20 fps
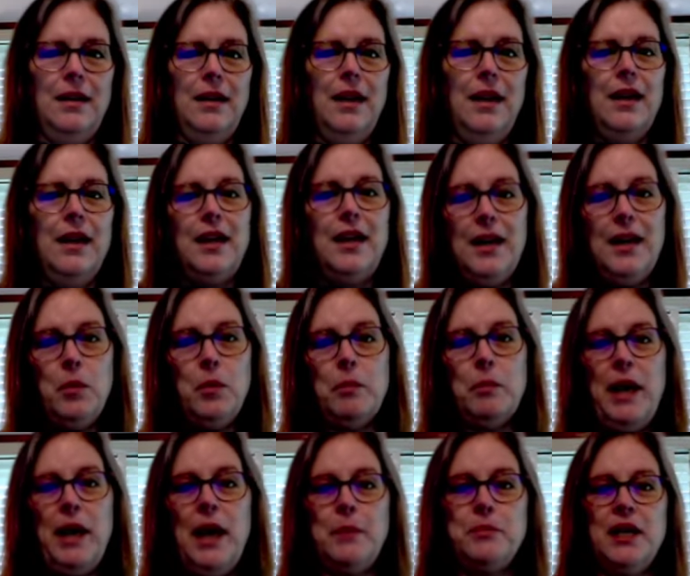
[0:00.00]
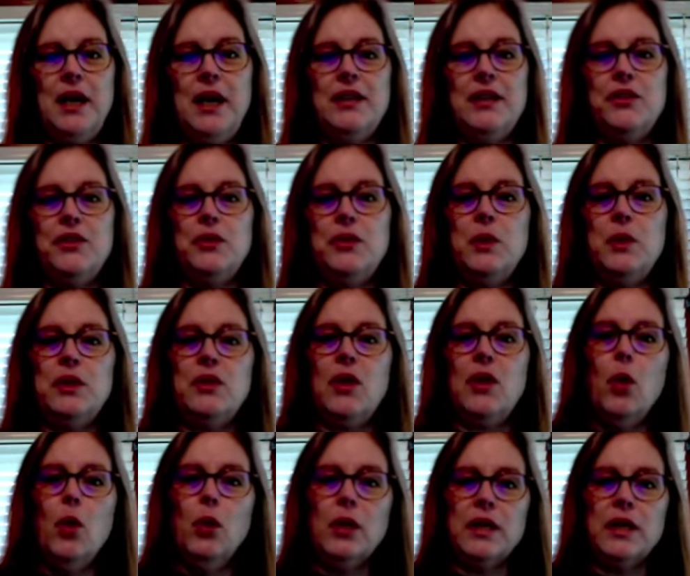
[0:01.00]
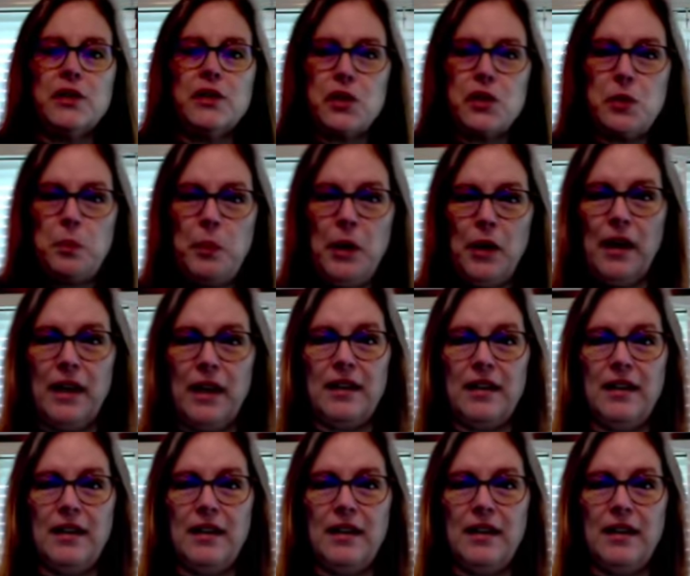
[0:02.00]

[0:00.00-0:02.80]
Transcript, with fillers: He will baptize you with the Holy Spirit